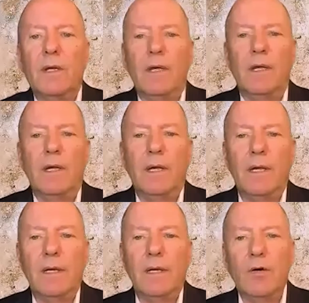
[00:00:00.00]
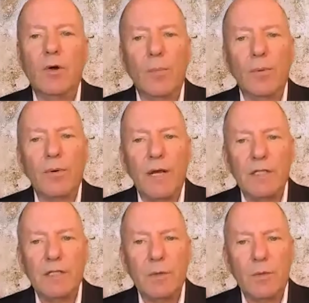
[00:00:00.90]
a
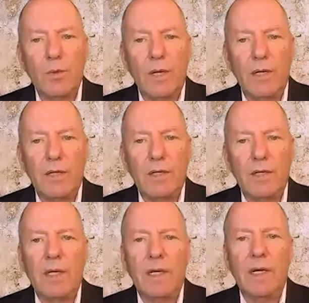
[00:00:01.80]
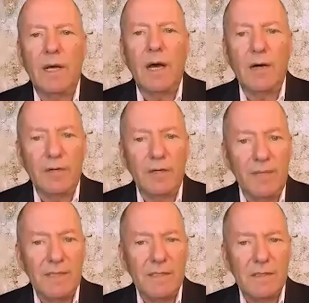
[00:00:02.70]
collaboration with a Harvard
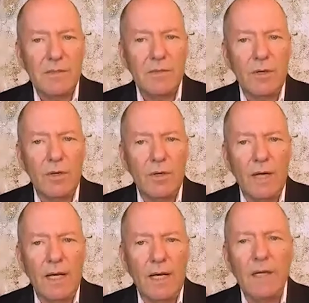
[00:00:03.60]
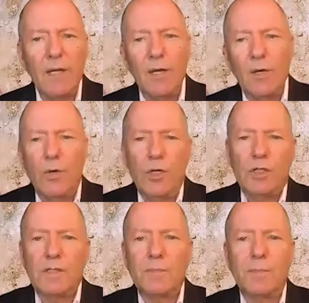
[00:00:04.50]
Business School online, which
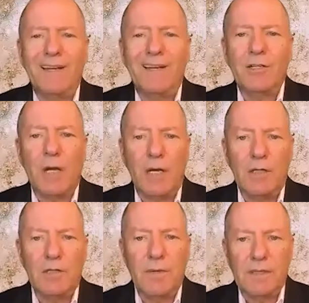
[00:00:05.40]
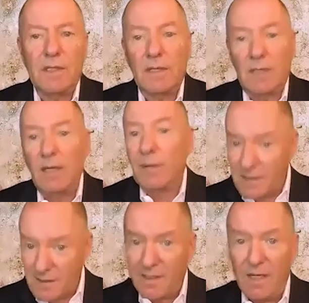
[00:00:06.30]
has been changed recently, but
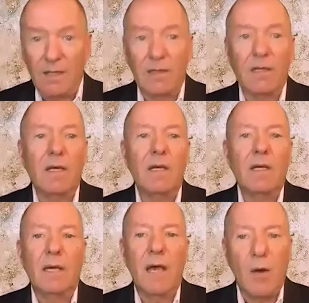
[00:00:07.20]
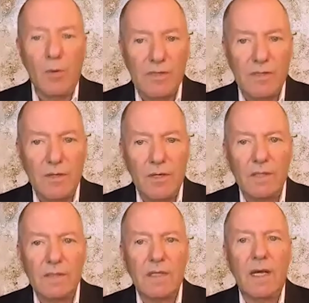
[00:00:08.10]
still our
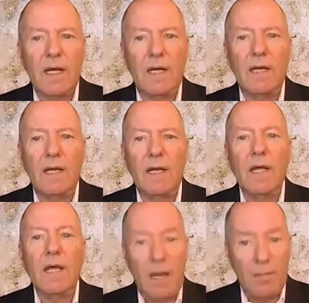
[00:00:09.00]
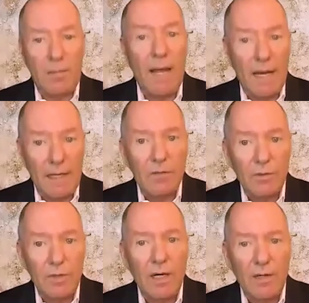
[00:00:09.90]
students can apply to
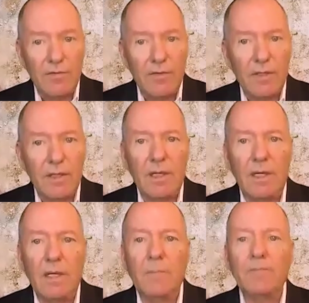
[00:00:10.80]
Harvard